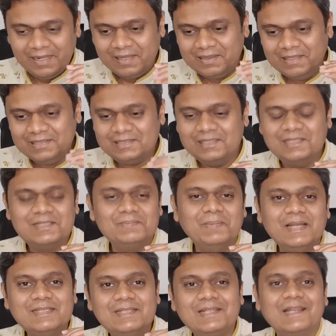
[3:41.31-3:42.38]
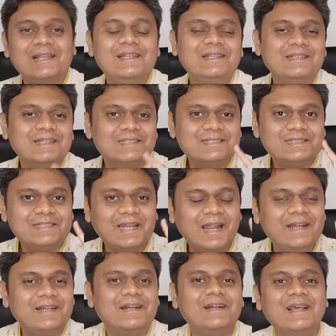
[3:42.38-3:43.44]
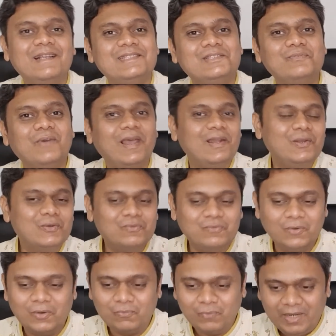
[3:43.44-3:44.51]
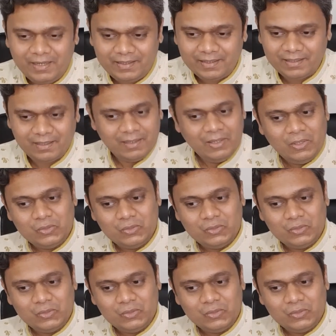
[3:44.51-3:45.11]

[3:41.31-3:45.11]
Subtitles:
This is basically the standardized value for 1 ton.